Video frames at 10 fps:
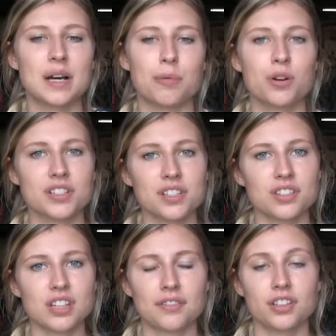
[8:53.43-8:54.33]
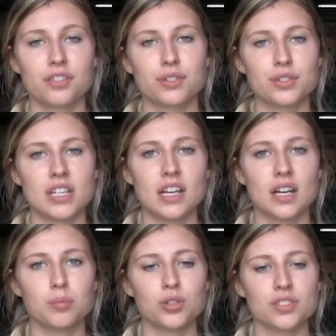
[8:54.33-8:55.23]
Horses are definitely routine
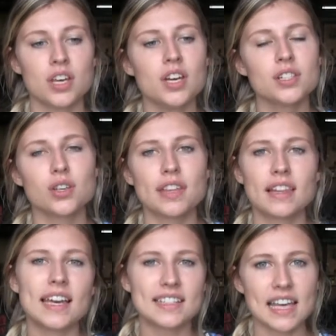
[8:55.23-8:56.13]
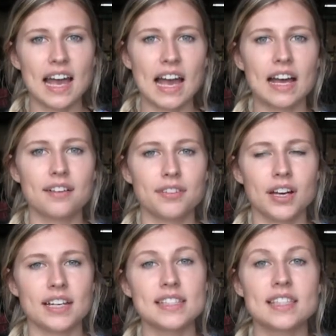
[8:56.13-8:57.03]
animals, so they like to have
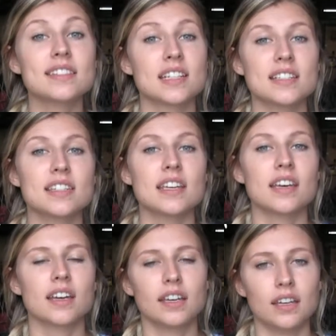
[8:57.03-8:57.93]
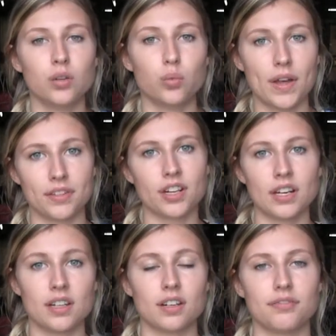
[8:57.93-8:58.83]
a consistency in when they're
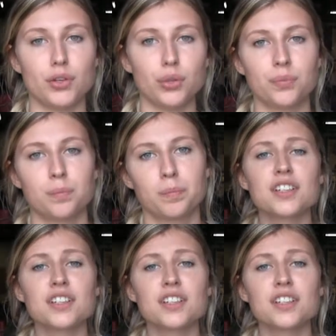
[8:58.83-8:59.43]
getting their food.